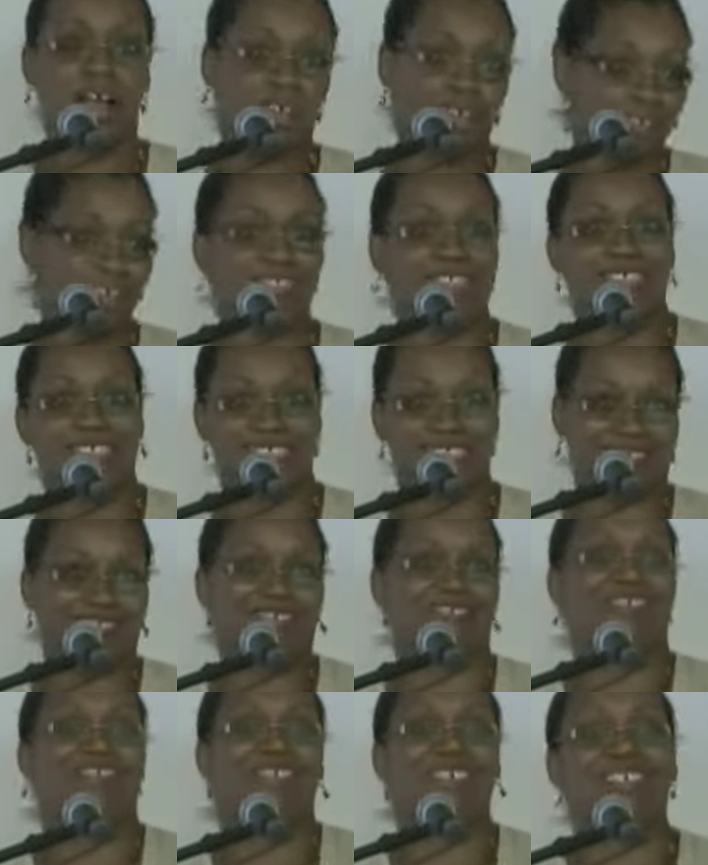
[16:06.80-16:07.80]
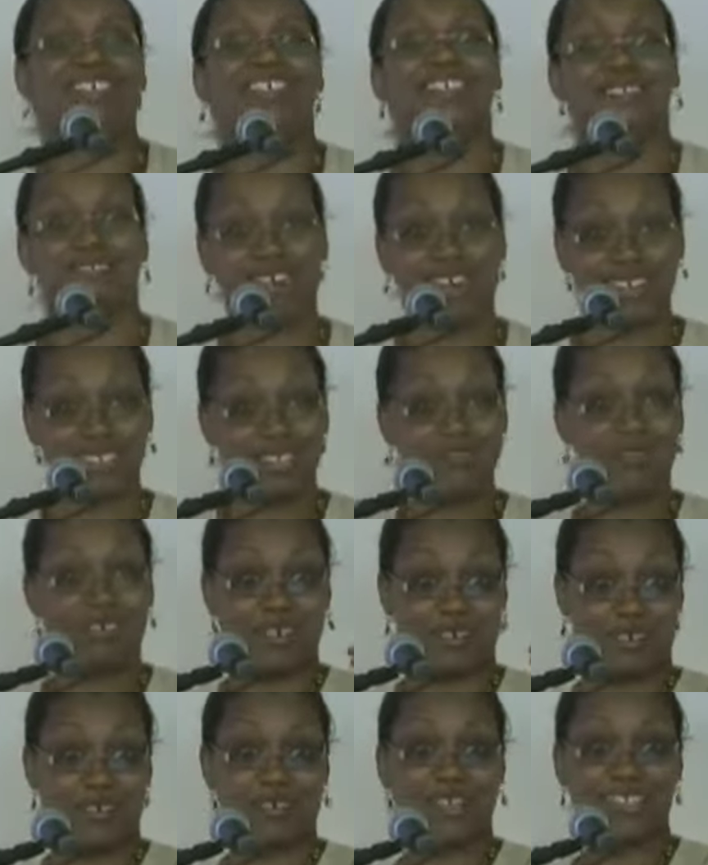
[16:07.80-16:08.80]
and are just trying to
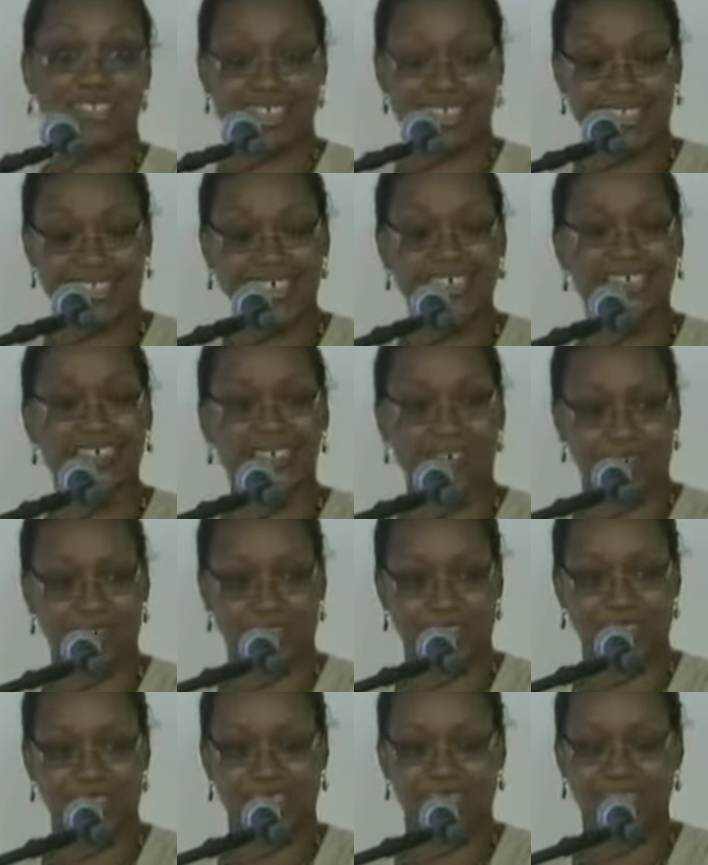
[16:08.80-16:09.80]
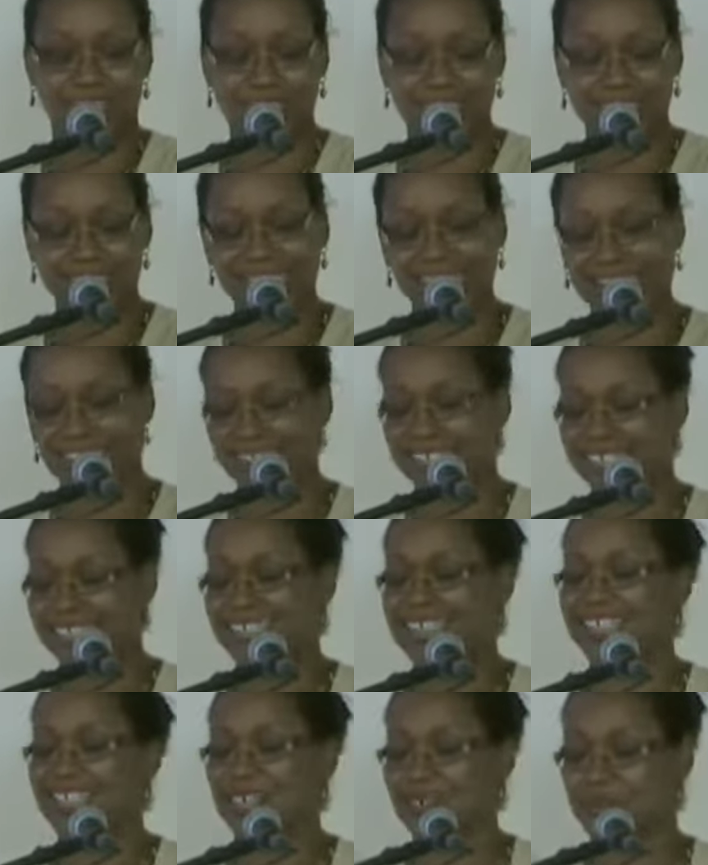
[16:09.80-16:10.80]
write down, because I think Dr. Gay's
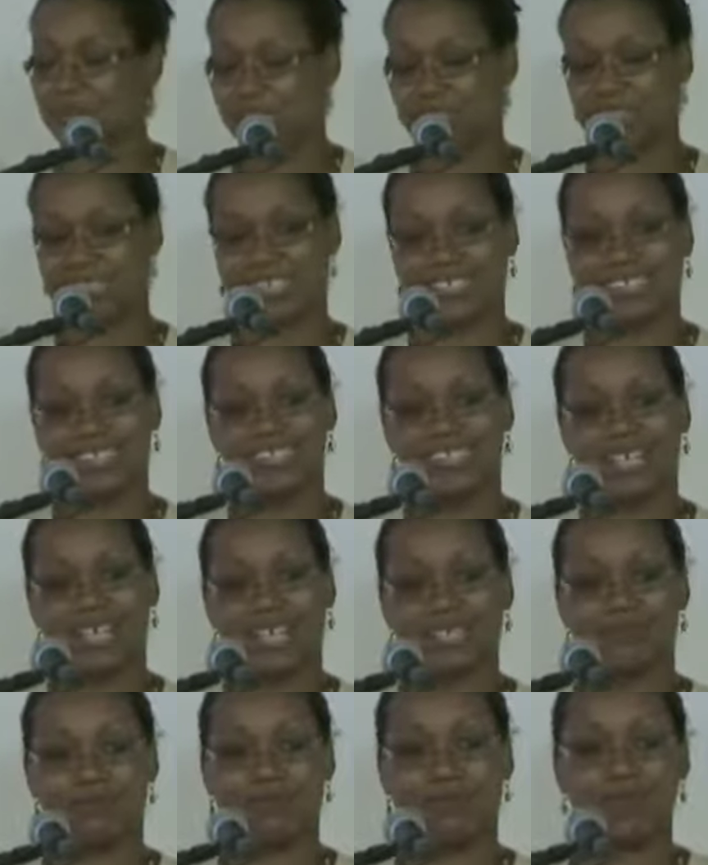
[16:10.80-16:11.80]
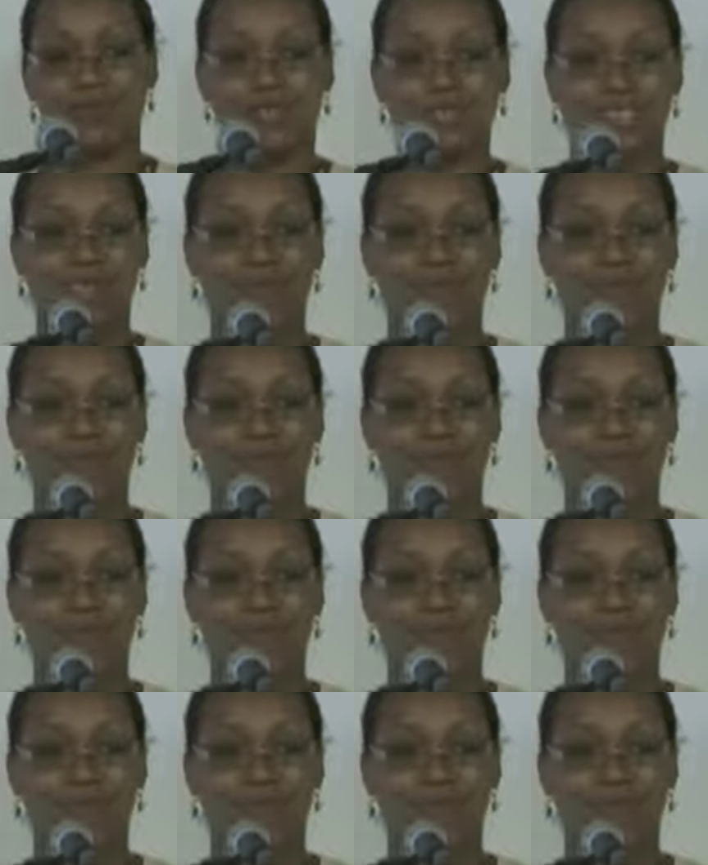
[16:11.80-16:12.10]
presentation I spoke, and